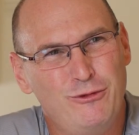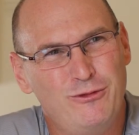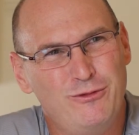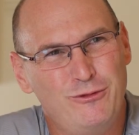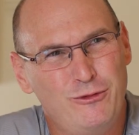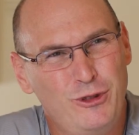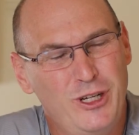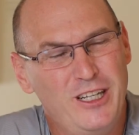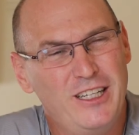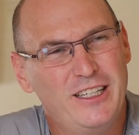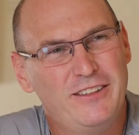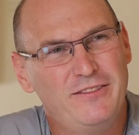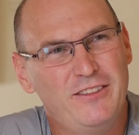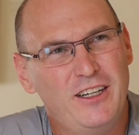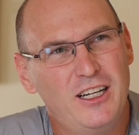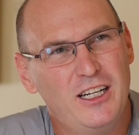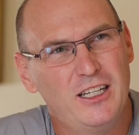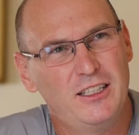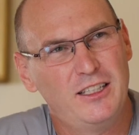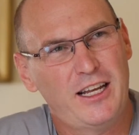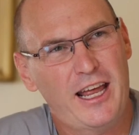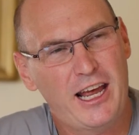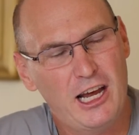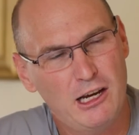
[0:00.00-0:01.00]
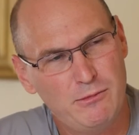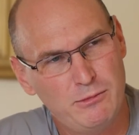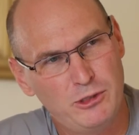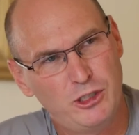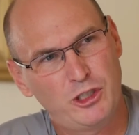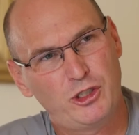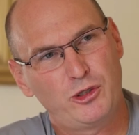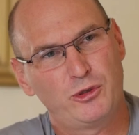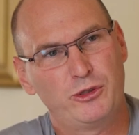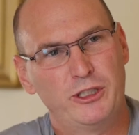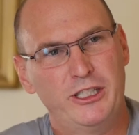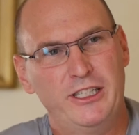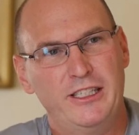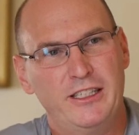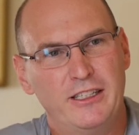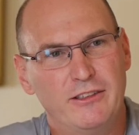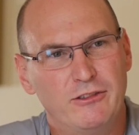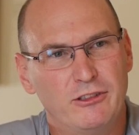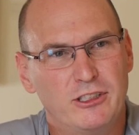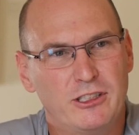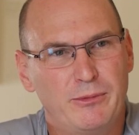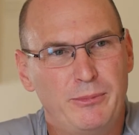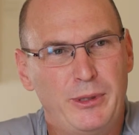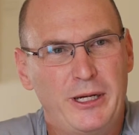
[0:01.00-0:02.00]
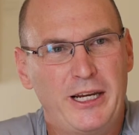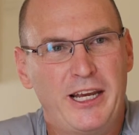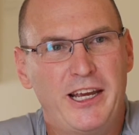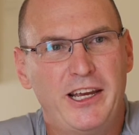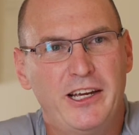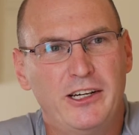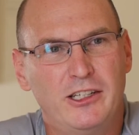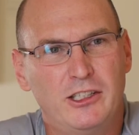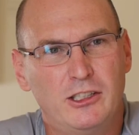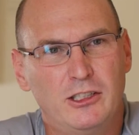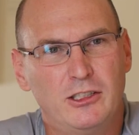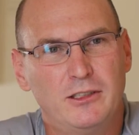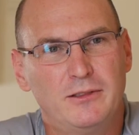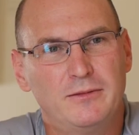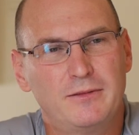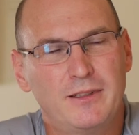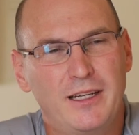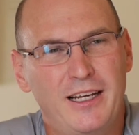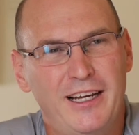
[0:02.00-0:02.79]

We lived on Alma Street, and it was a big hill,